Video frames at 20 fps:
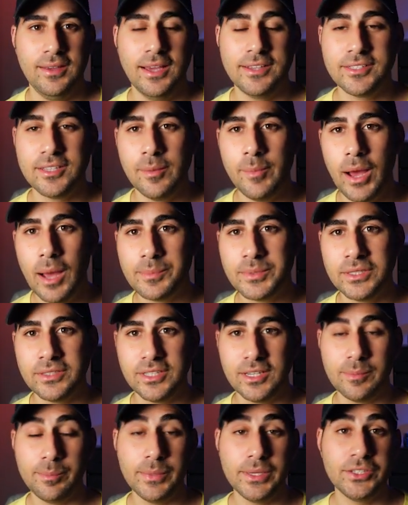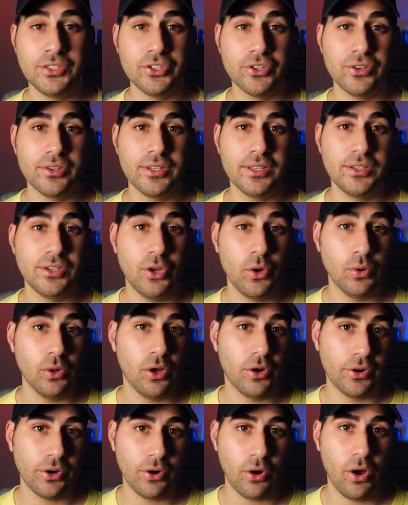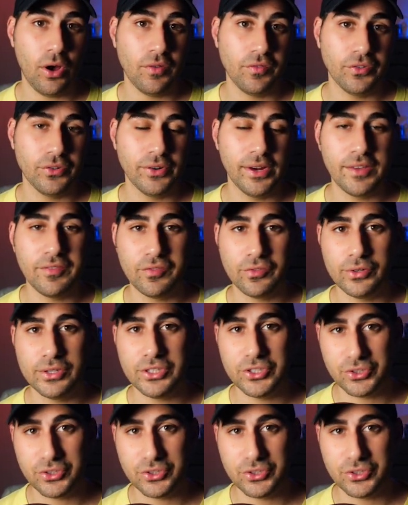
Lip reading: as some options like Midjourney no longer offer a free